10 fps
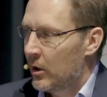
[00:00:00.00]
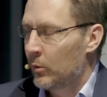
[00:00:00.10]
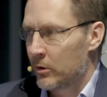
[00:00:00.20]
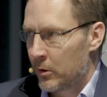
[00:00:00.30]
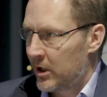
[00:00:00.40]

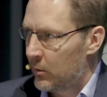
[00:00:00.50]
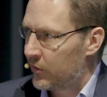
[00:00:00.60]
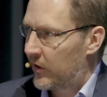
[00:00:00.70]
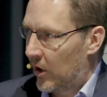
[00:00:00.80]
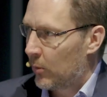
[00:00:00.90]
We really
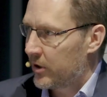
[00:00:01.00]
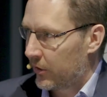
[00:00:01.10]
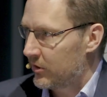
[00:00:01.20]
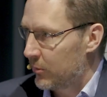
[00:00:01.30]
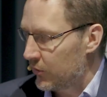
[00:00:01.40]
want to help
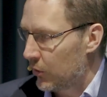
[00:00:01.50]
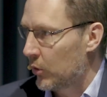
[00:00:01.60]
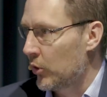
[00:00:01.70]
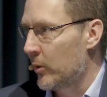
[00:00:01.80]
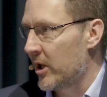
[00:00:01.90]
customers
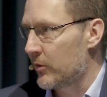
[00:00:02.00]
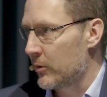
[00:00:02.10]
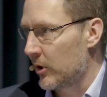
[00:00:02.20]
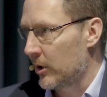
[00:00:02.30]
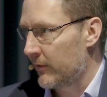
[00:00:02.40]
all the way
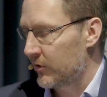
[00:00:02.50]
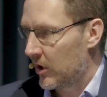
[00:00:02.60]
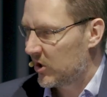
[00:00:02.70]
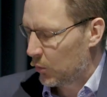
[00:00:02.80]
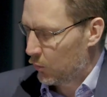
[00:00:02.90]
through the life
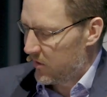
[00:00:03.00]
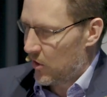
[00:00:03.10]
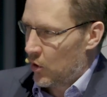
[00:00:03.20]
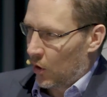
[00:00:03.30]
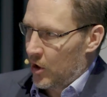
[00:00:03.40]
cycle with
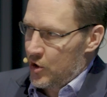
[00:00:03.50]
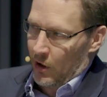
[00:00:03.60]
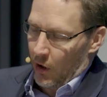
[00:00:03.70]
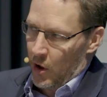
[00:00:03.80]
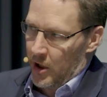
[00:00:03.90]
the knowledge
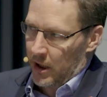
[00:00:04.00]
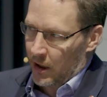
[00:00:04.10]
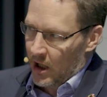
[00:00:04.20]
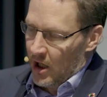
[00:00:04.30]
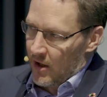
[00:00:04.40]
and learning